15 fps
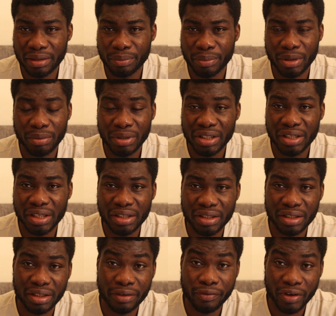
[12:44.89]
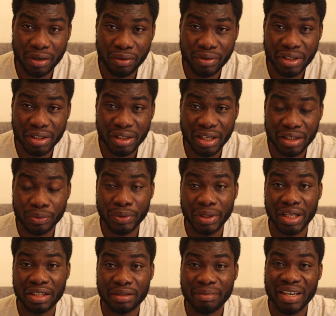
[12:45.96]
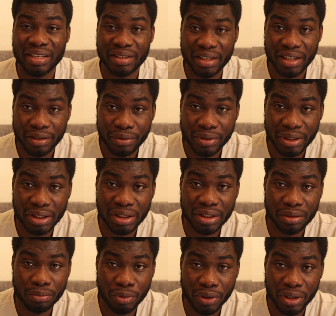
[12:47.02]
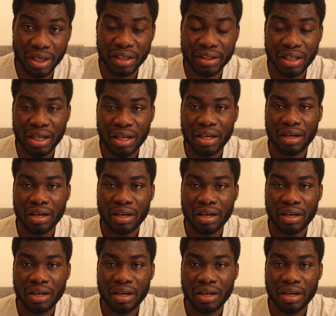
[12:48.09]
implementation and evaluation, as well as my skill station booklet,